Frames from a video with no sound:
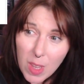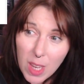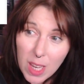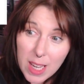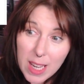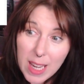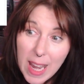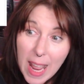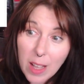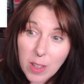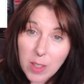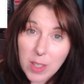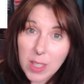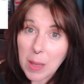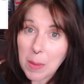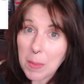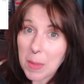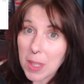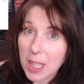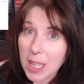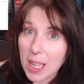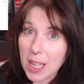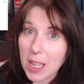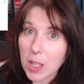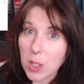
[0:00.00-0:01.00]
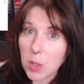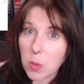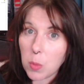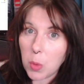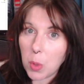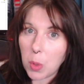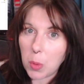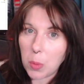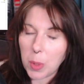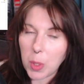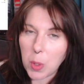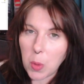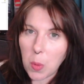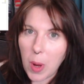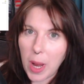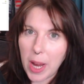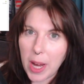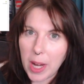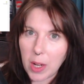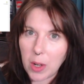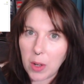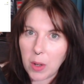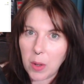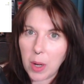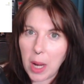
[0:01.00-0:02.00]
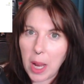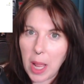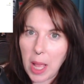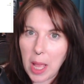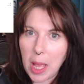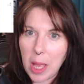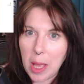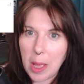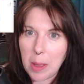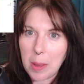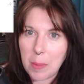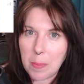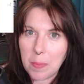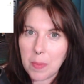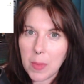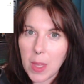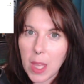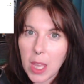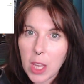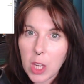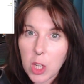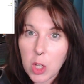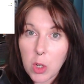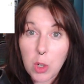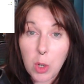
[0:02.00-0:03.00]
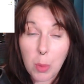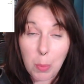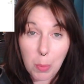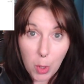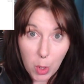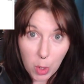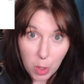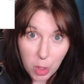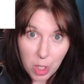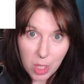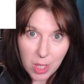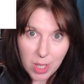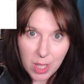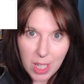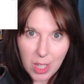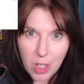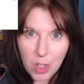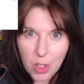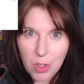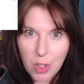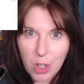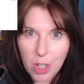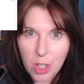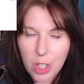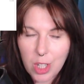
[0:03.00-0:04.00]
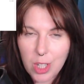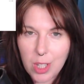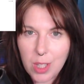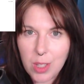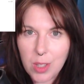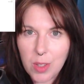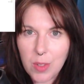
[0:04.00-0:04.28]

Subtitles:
Now, some of these will require you to purchase the instructions